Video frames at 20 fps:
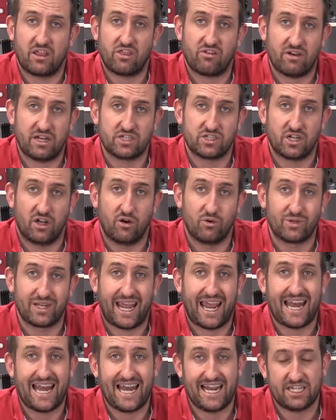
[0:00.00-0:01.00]
threshold,
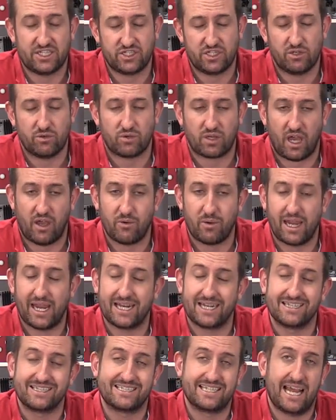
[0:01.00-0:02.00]
unless you go in
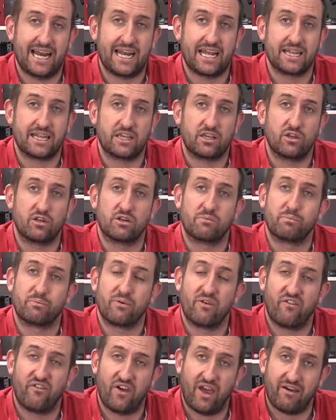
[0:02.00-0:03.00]
and tell it that you'd
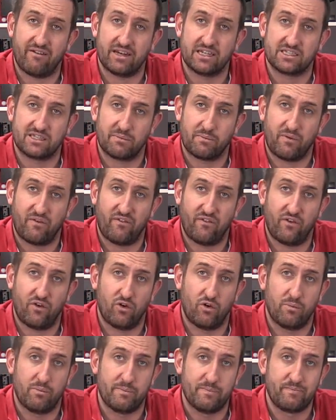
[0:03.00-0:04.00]
prefer it to
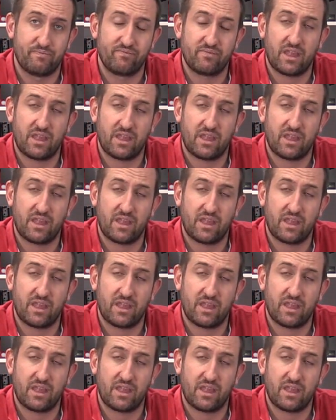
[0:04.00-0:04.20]
perform